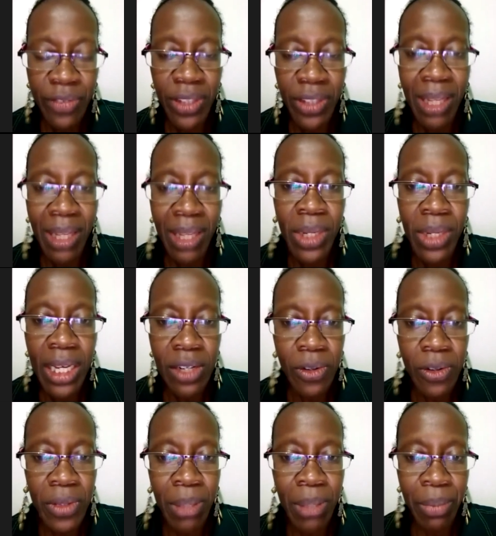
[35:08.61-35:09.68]
for them to get
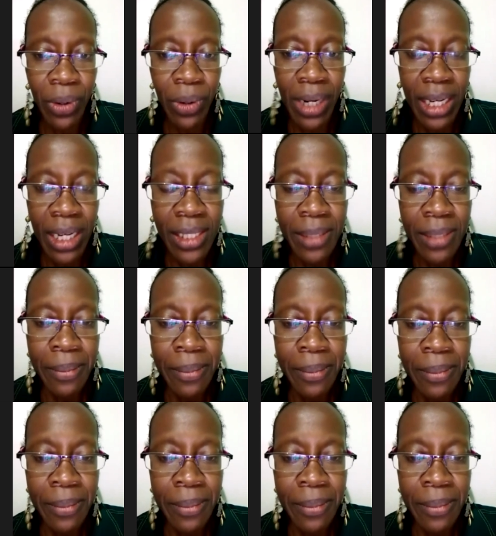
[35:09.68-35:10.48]
onto the products.